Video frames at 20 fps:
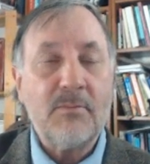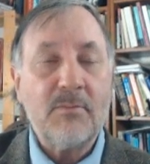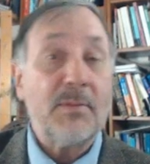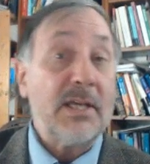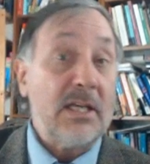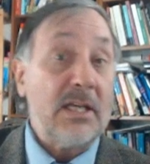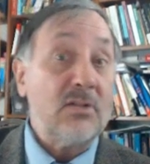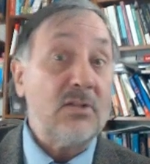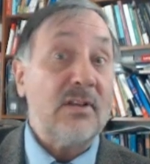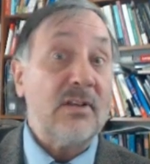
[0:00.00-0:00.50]
If
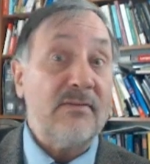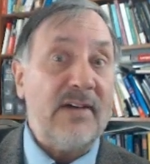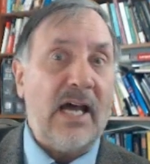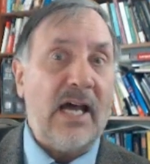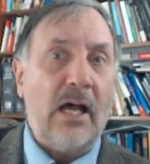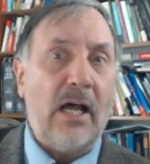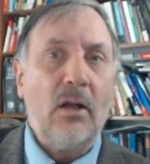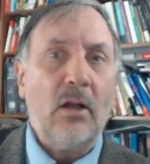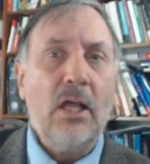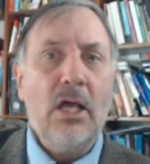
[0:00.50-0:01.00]
it begins with a
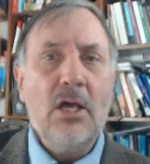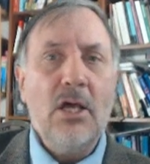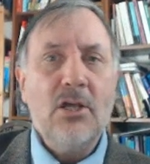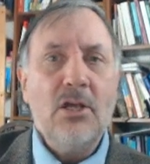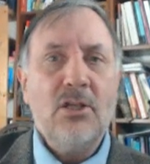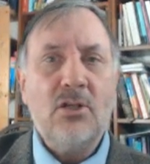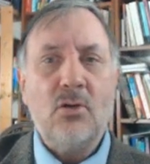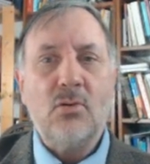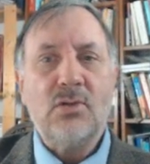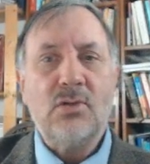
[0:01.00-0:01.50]
vowel,
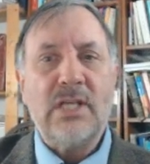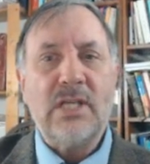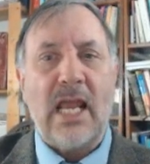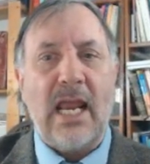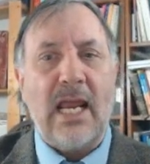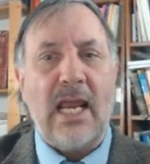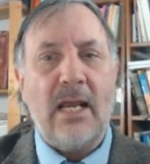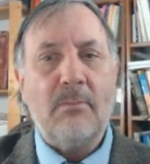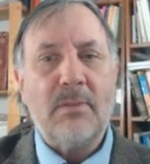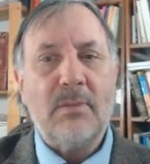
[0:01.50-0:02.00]
use
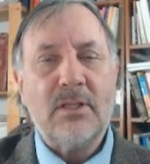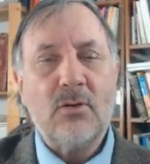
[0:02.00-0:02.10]
an.